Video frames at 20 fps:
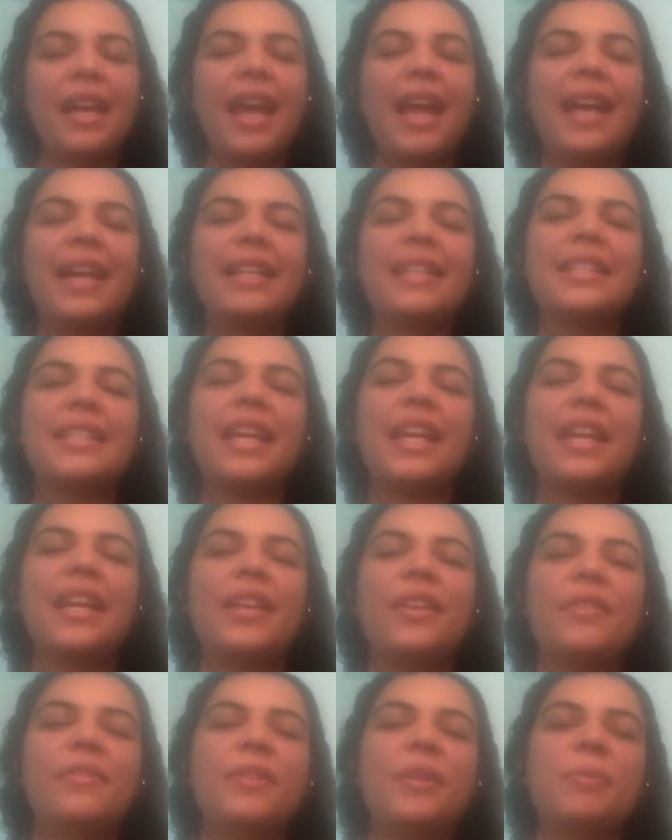
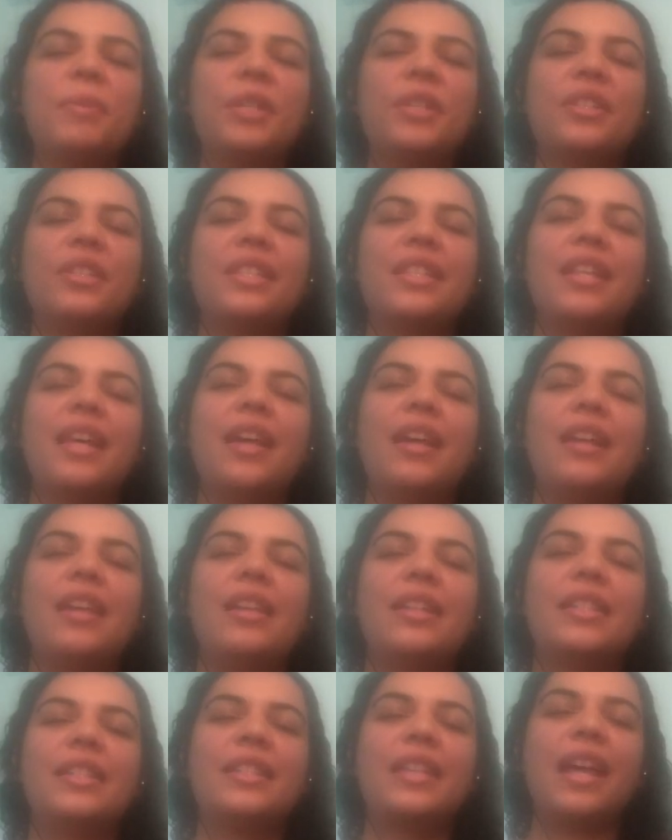Exhale from your
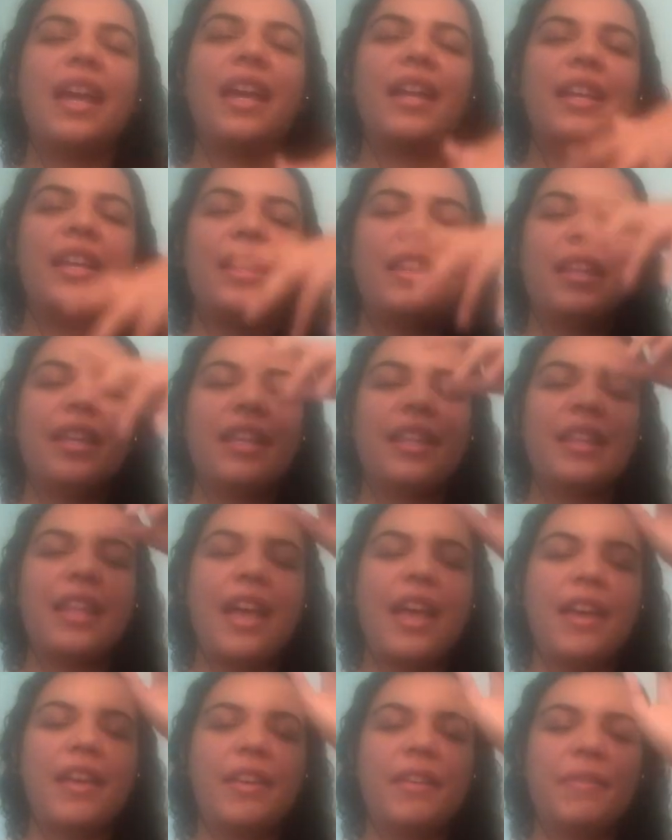cells anything
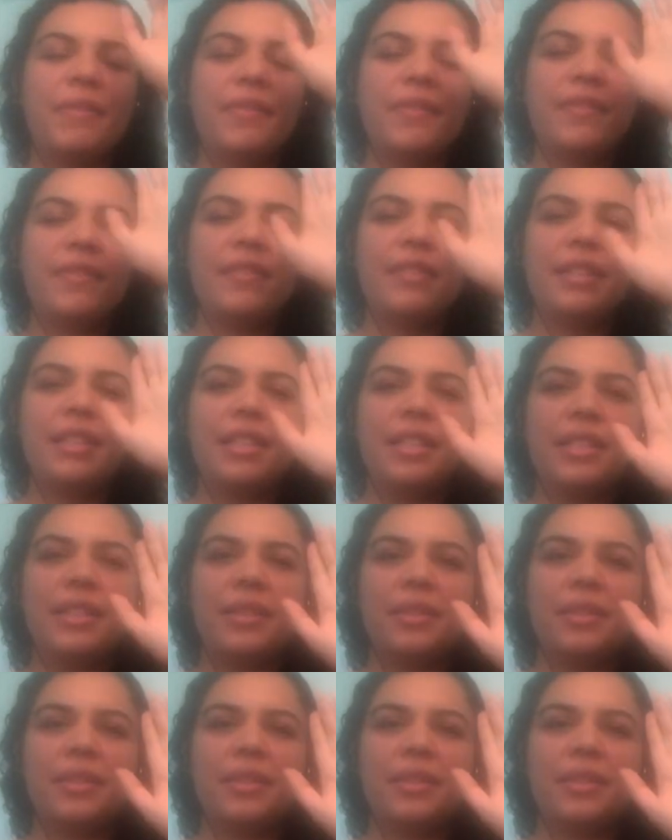left.